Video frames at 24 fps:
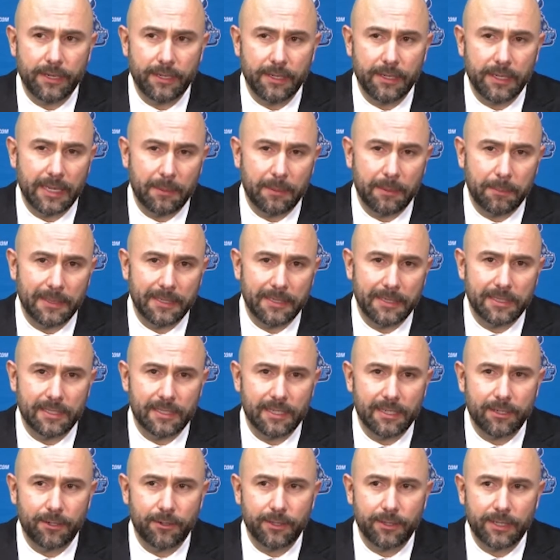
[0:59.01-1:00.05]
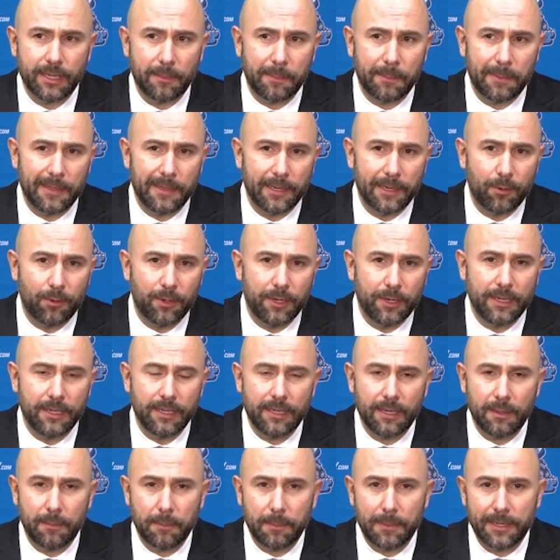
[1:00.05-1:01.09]
He can play center. He can play wing.
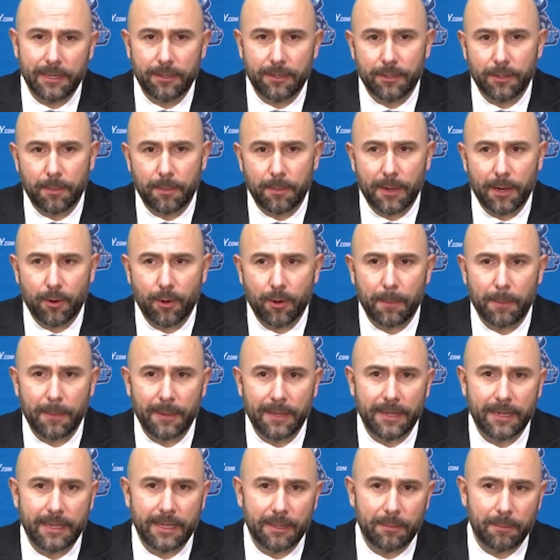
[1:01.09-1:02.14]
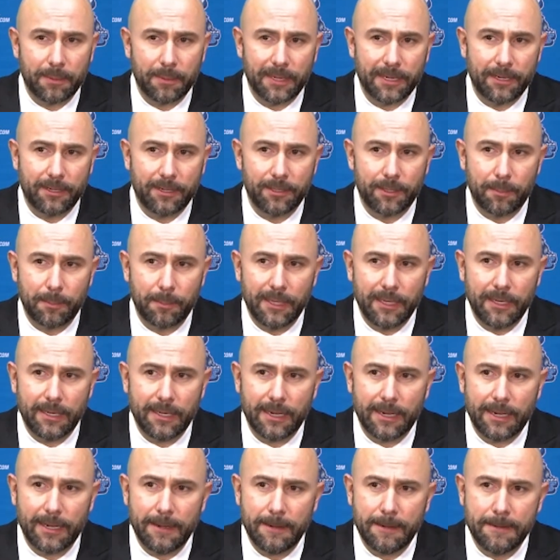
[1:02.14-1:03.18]
Can play on the power play. Can play on the
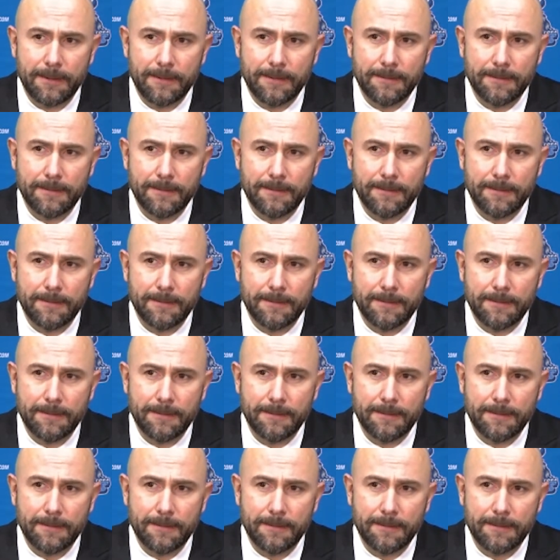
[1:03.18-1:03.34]
PK.